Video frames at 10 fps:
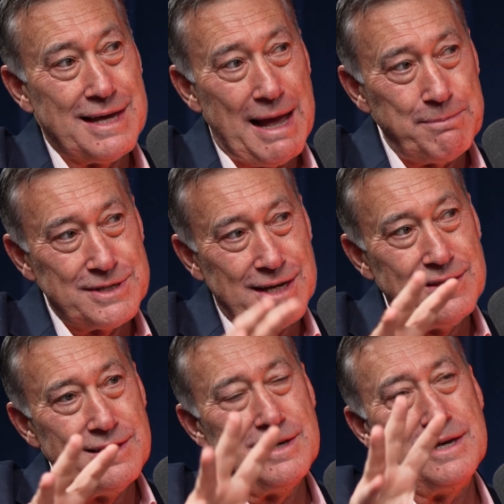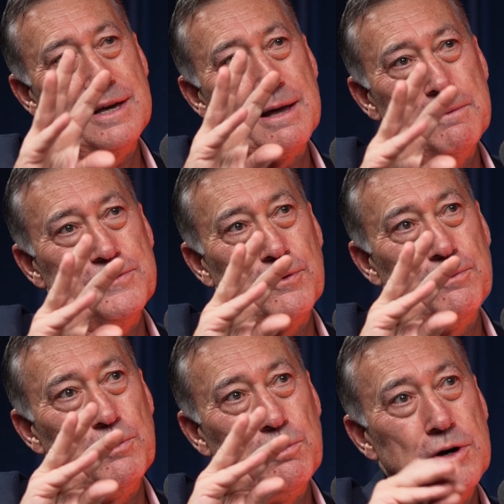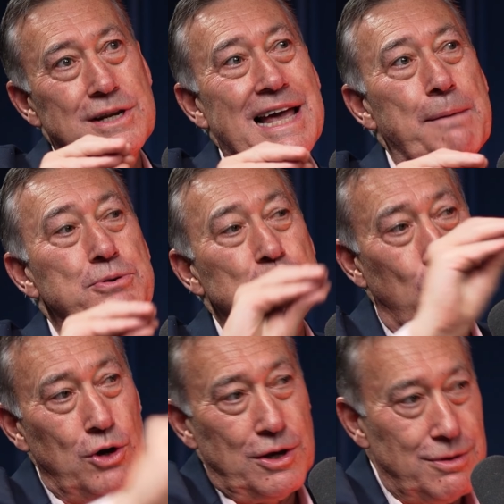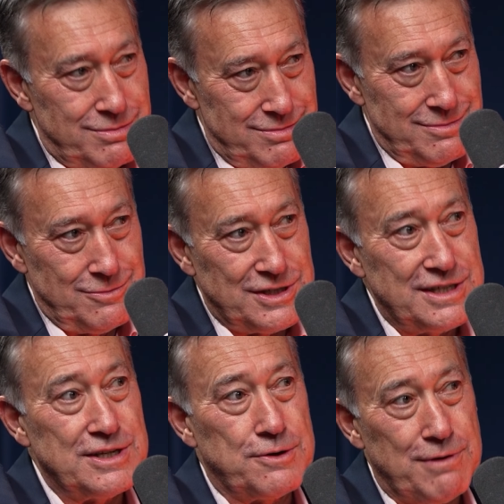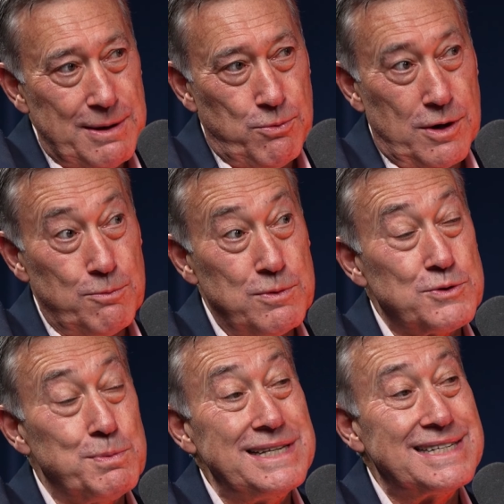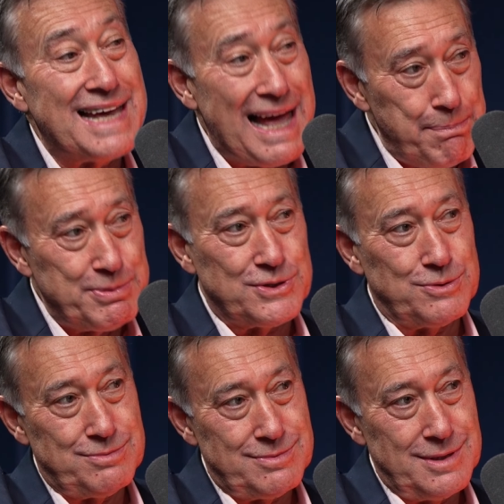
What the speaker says: Captain, it comes from the word Kapitolio, which is a Greek word, which means capital.